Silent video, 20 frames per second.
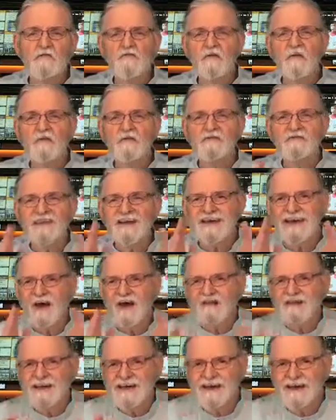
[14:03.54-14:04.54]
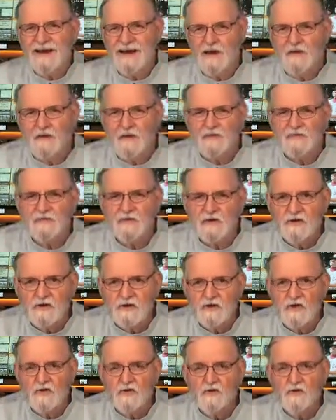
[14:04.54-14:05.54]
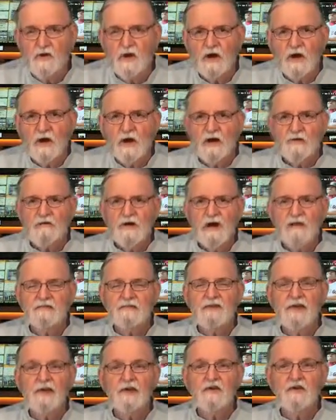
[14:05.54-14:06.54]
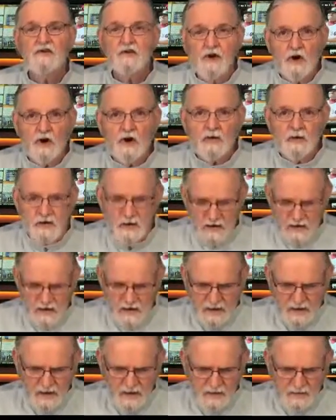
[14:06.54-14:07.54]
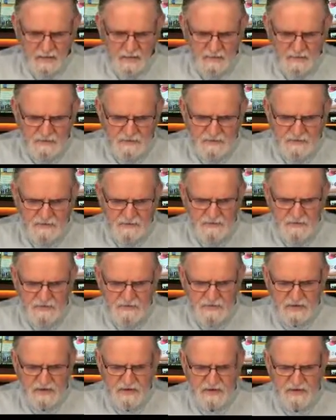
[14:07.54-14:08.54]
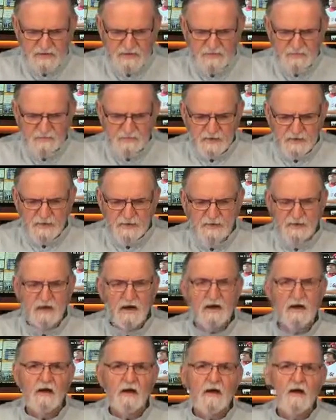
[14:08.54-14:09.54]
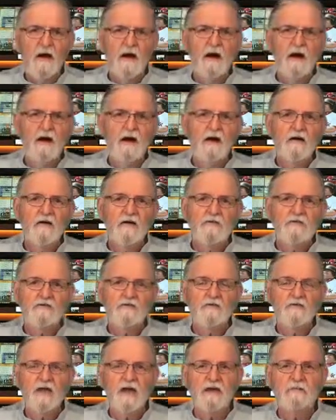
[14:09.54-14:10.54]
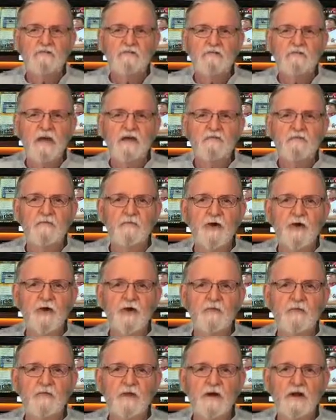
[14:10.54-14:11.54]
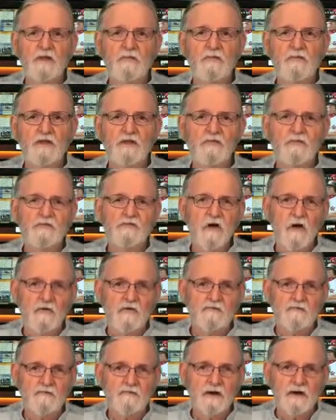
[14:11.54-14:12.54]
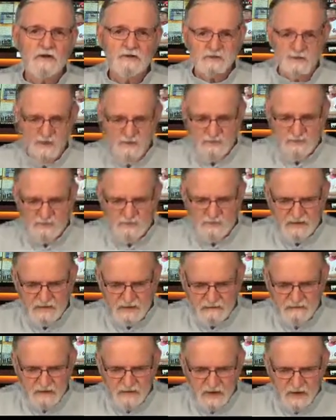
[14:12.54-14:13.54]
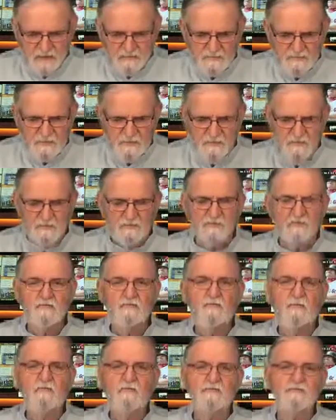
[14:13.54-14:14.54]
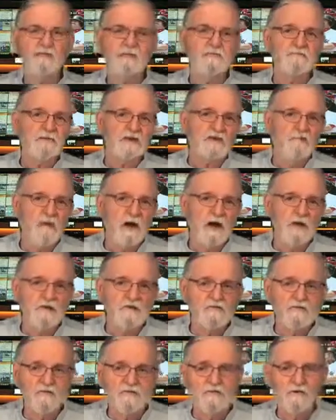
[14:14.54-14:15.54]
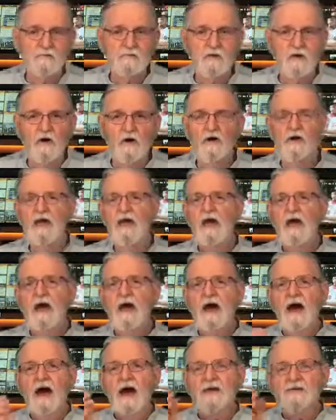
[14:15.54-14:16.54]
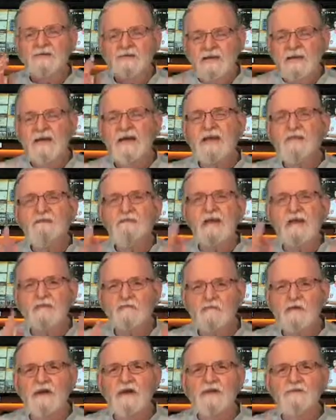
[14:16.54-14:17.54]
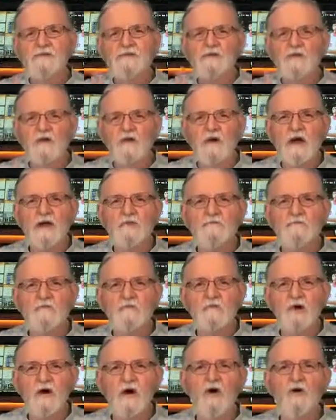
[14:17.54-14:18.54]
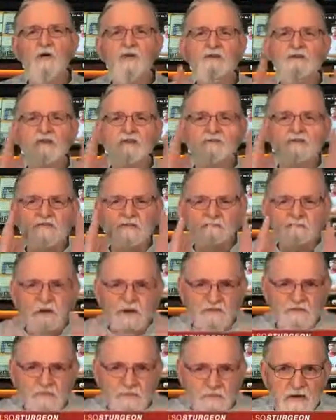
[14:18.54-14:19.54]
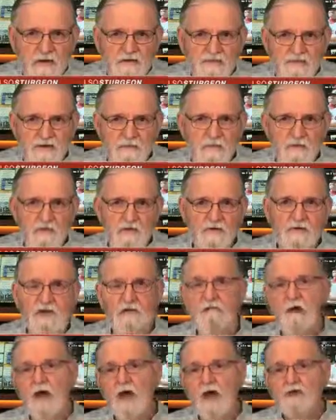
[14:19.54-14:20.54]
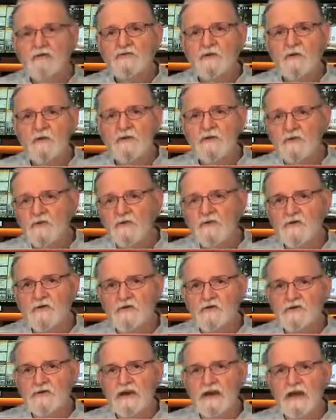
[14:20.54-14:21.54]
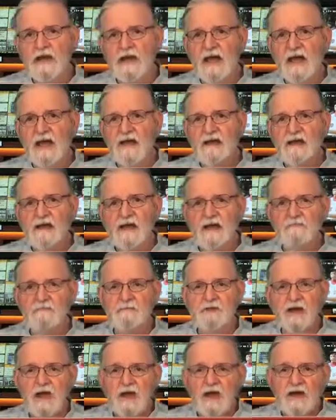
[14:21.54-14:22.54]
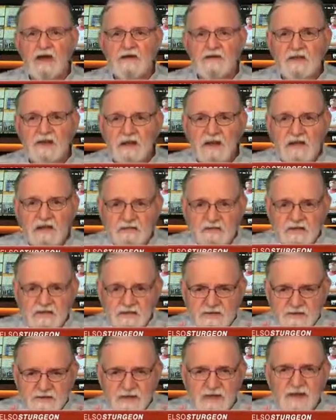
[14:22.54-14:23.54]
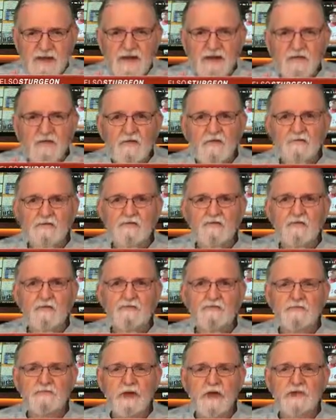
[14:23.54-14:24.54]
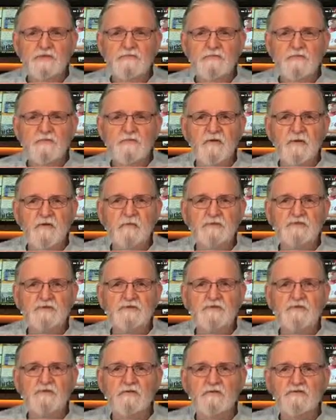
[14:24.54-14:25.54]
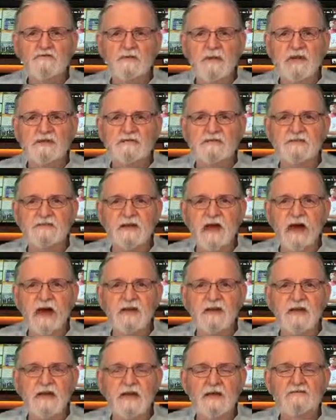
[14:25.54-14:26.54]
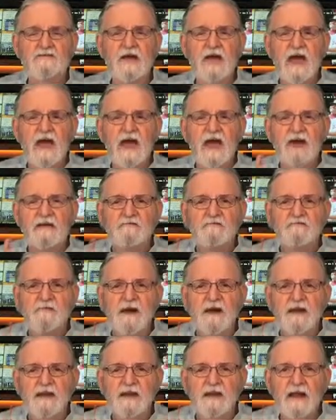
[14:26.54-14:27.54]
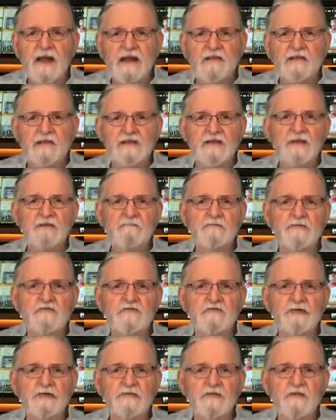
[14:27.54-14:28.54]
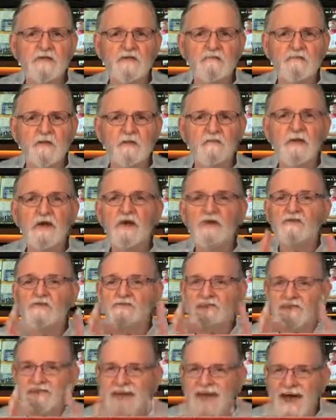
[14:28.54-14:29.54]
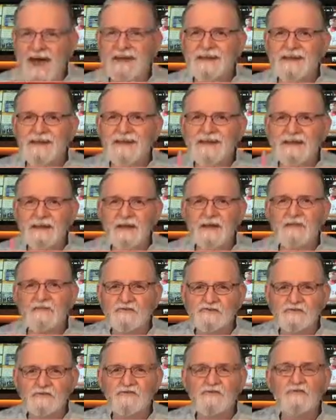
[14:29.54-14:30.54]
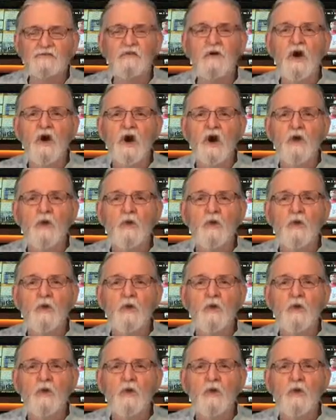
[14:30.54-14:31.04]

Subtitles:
the road, they are declaring to you that they're good. And Wichita State has played 2 games away from home, won them both. Also won at Tulsa, played 2 games on neutral floors, beat BYU and DePaul. A team that wins away from home is a special basketball team. So when you do your daily handicapping, just get into those past performances and those past games and find out how the team has fared on the road, because that tells you